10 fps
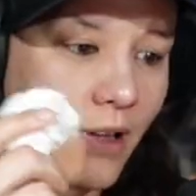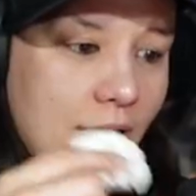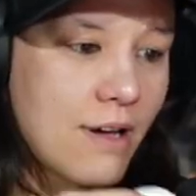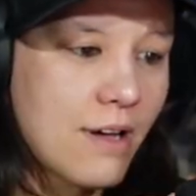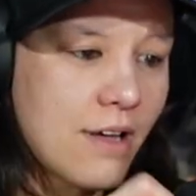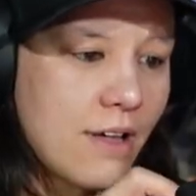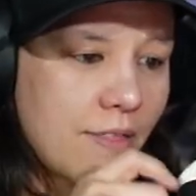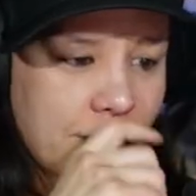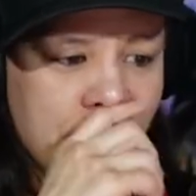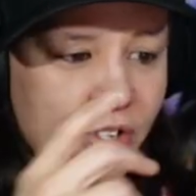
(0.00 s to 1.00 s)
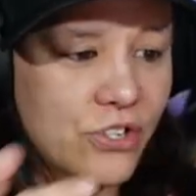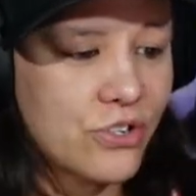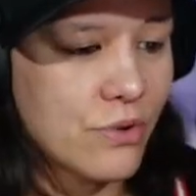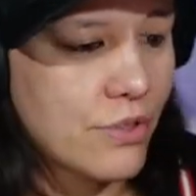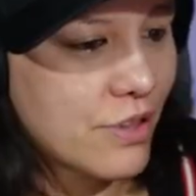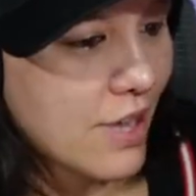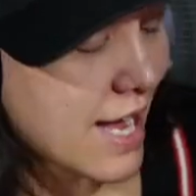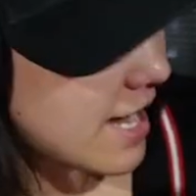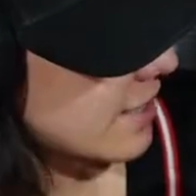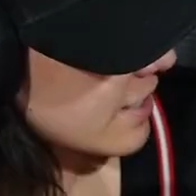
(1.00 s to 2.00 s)
Uh, that's just the truth.
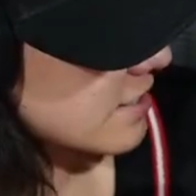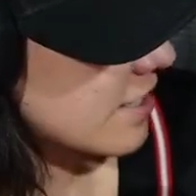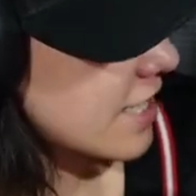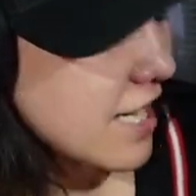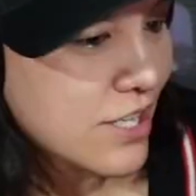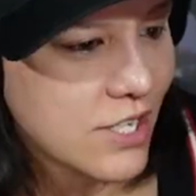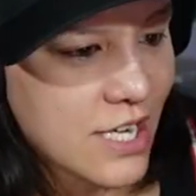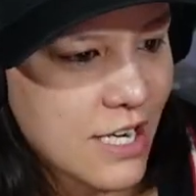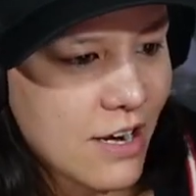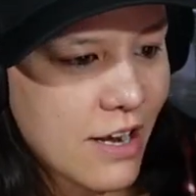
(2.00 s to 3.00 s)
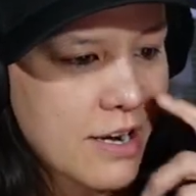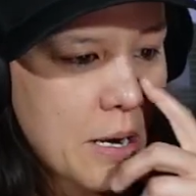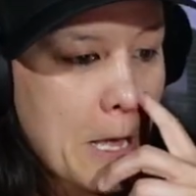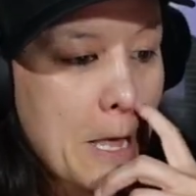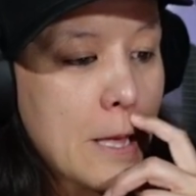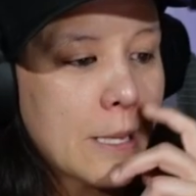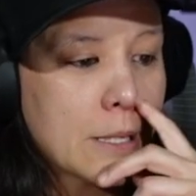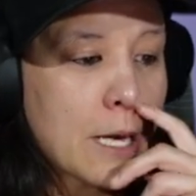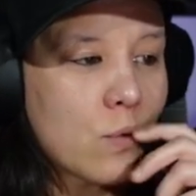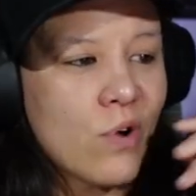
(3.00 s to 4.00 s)
I, I like to let you guys in on
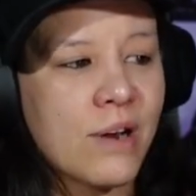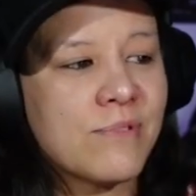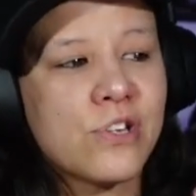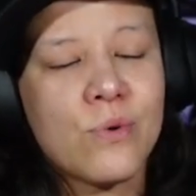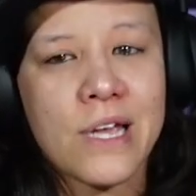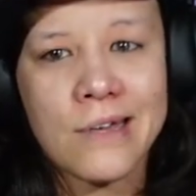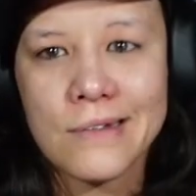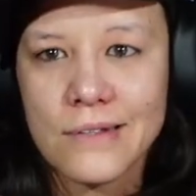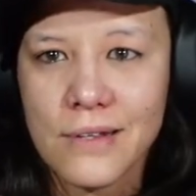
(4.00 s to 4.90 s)
like what I'm doing.